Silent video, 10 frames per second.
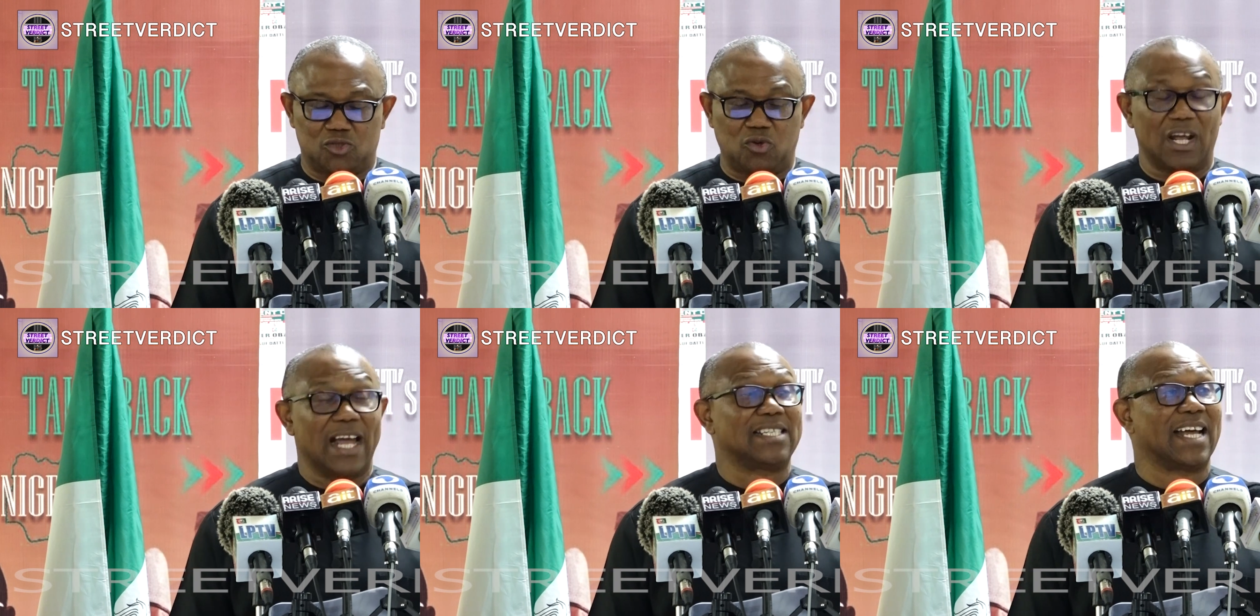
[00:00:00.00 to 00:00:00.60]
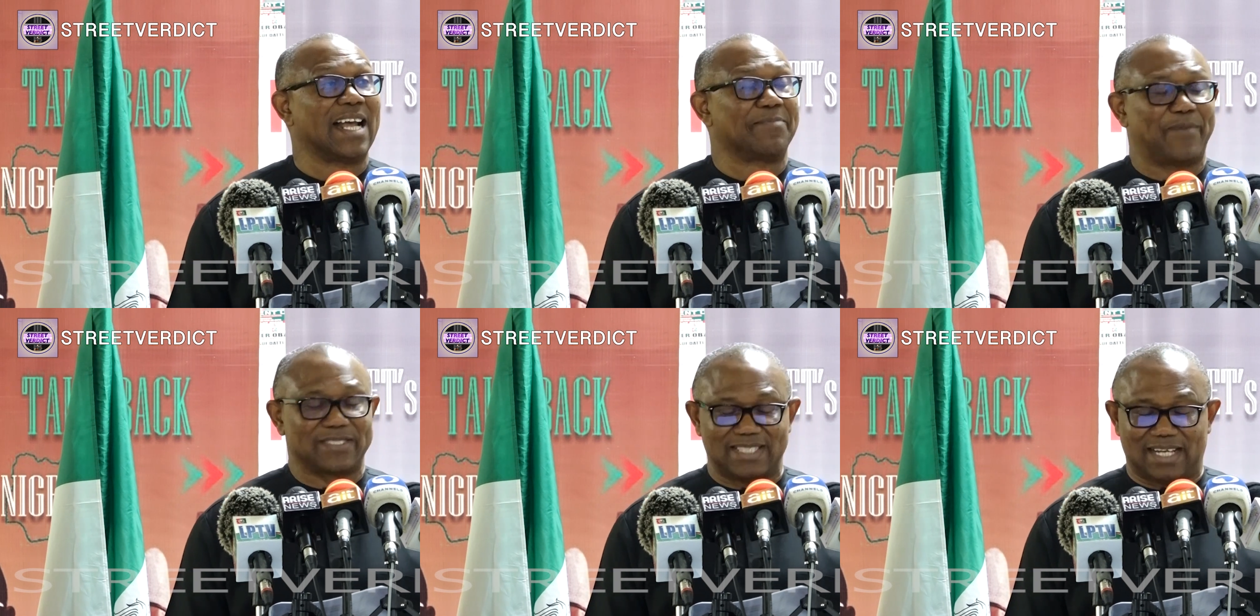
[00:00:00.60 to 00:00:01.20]
through a
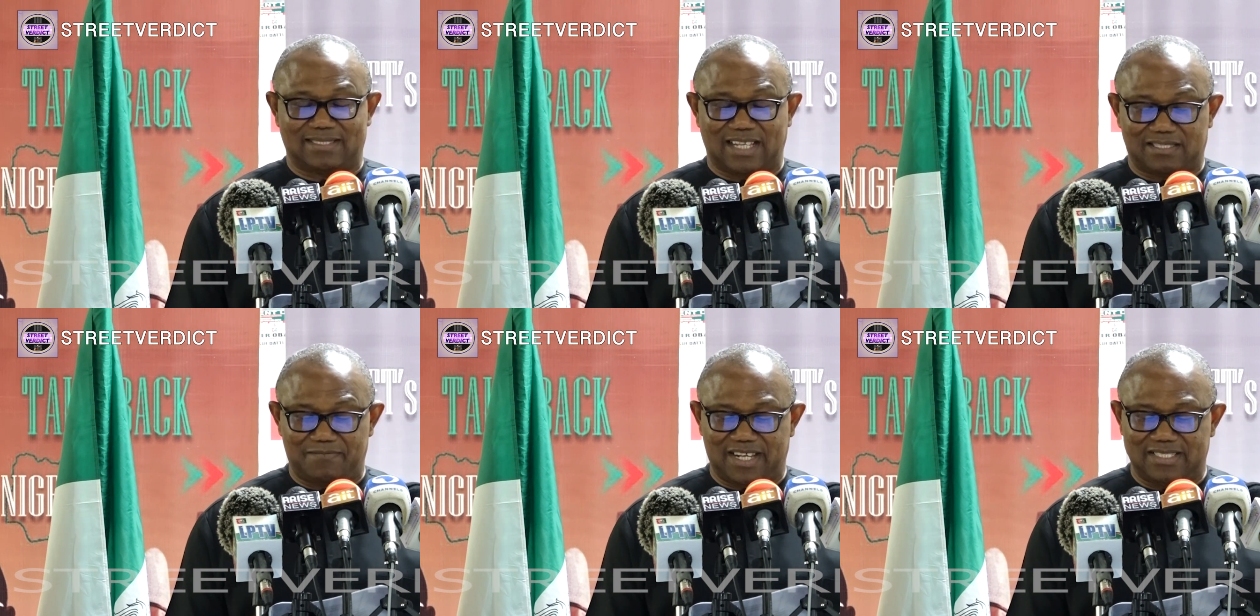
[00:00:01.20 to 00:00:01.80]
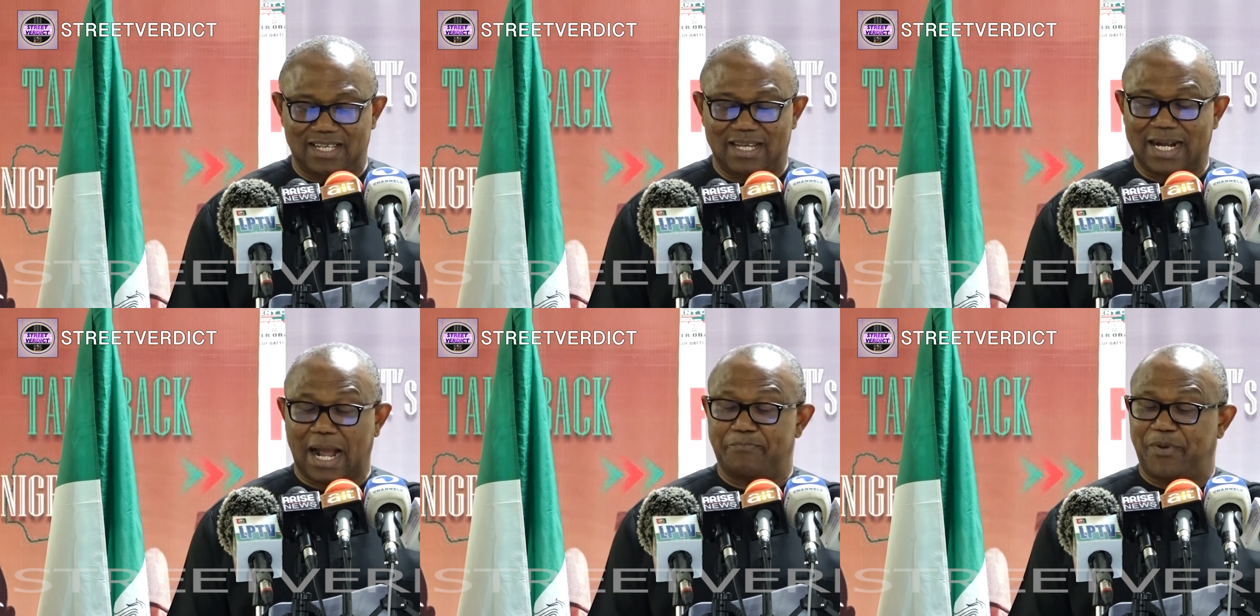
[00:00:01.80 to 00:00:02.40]
direct personal statement,
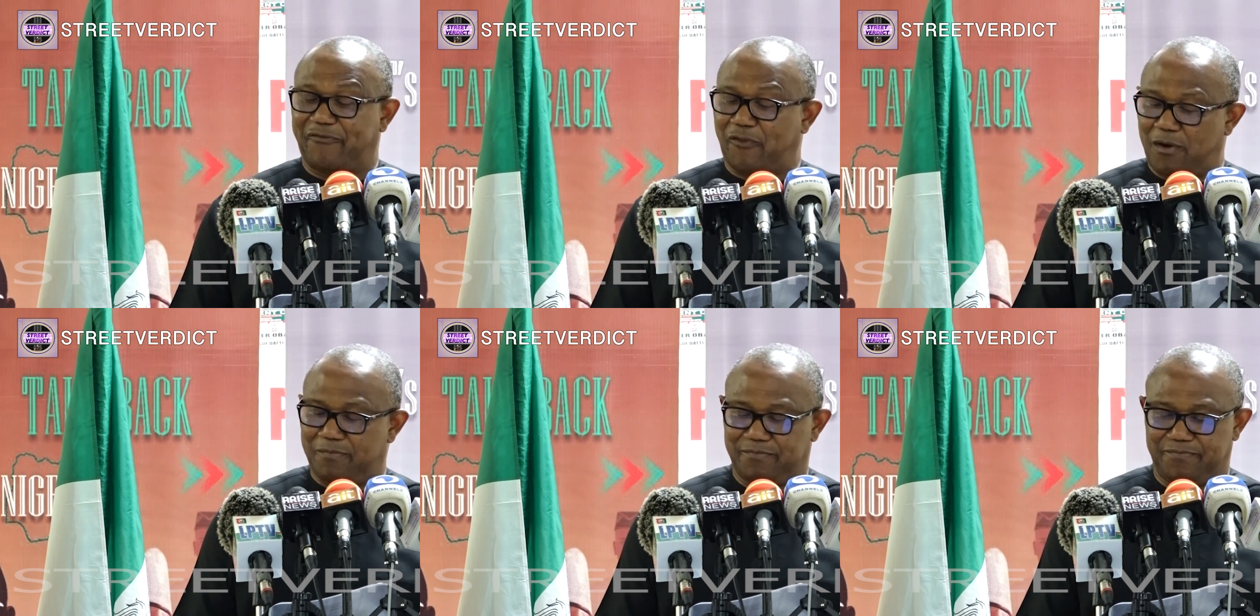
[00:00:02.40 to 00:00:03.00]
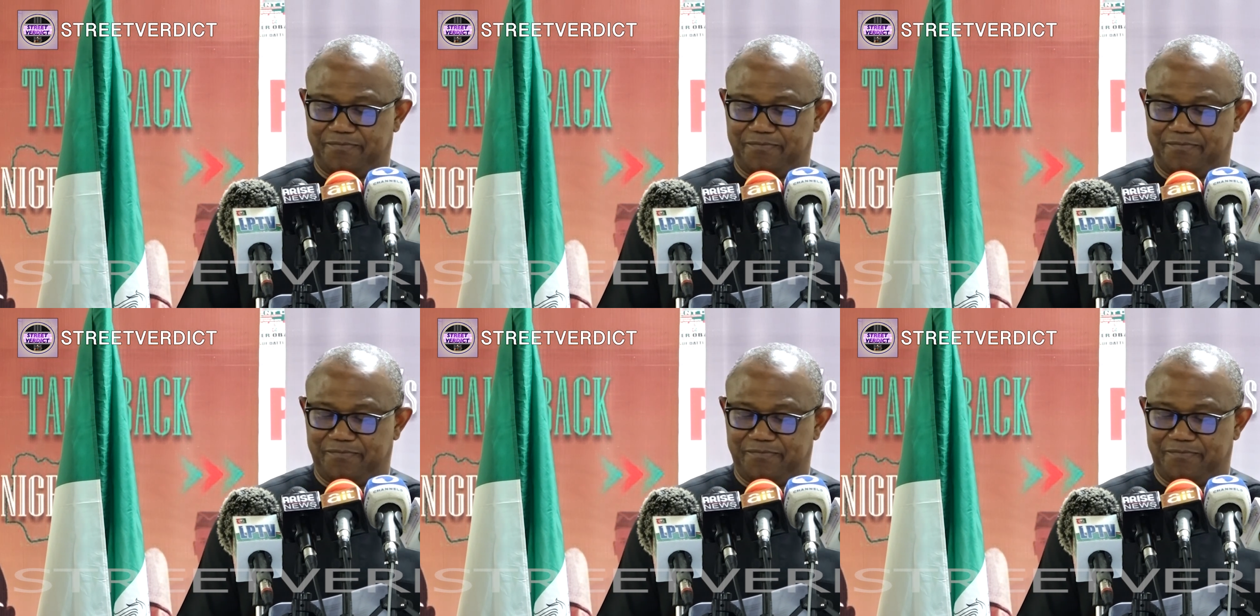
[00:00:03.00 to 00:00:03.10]
can perform.